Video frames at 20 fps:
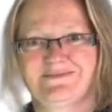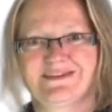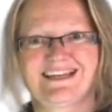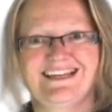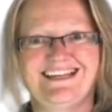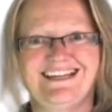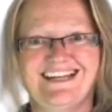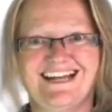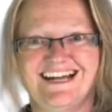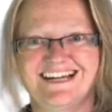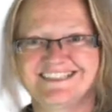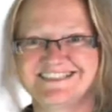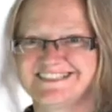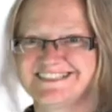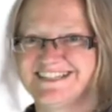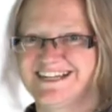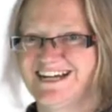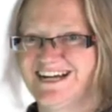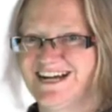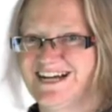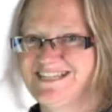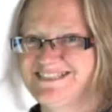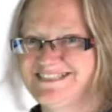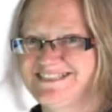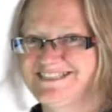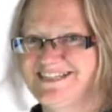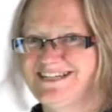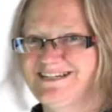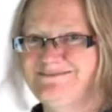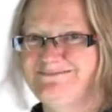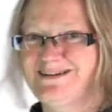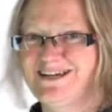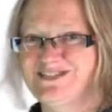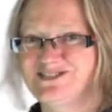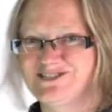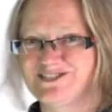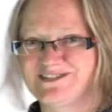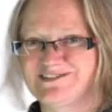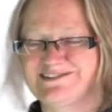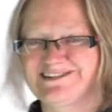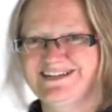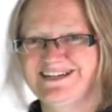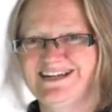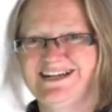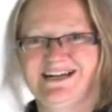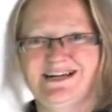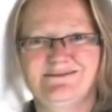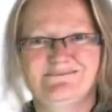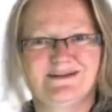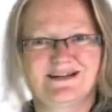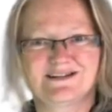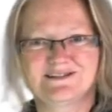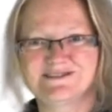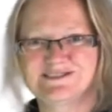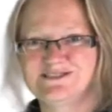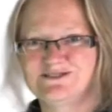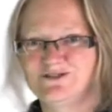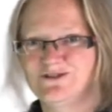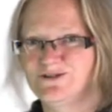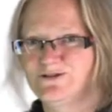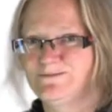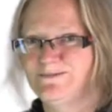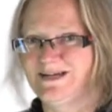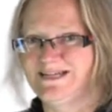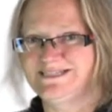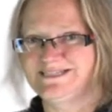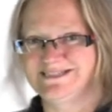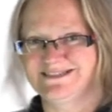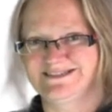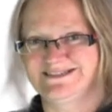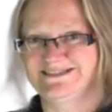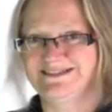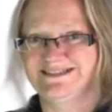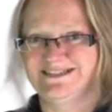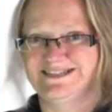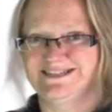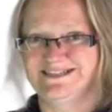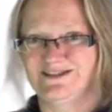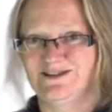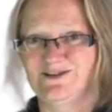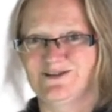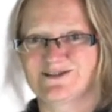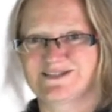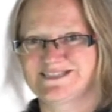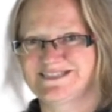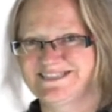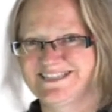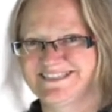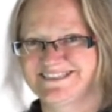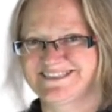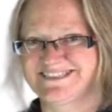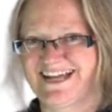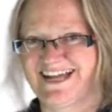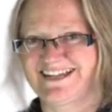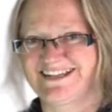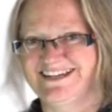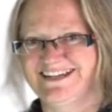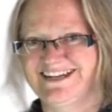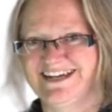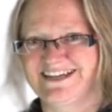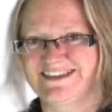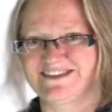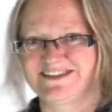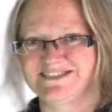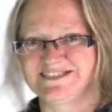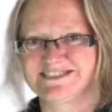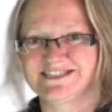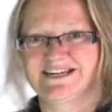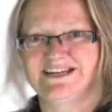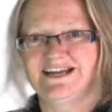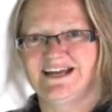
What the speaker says: Yes, I say imaginary because no basin looks exactly like this.